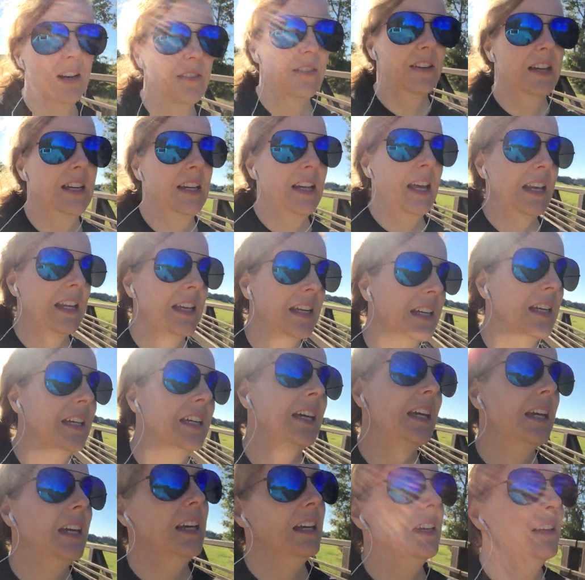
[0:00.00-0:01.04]
of Canadian
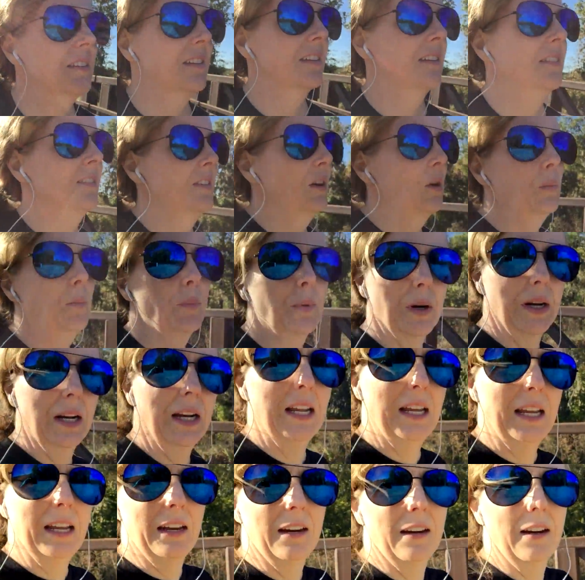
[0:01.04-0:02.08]
geese. It's so
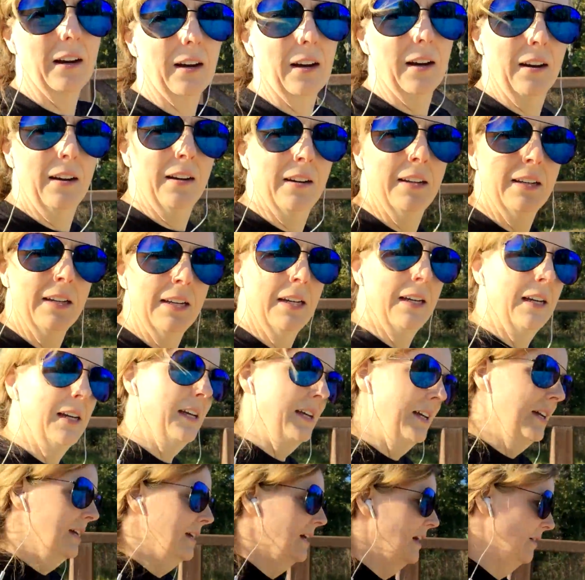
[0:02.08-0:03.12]
pretty here.
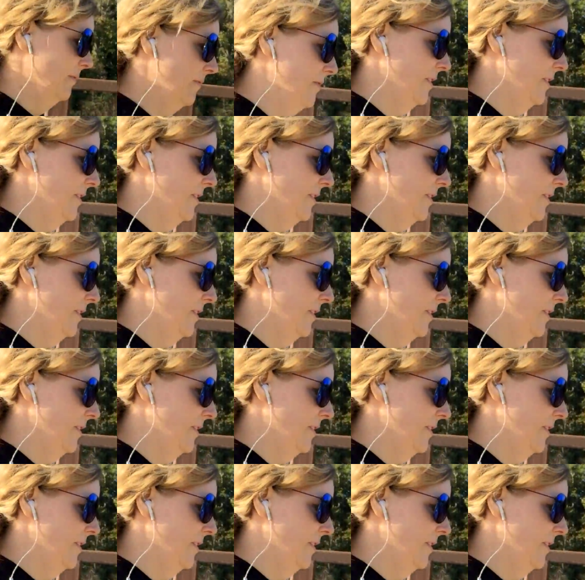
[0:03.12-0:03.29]
I'm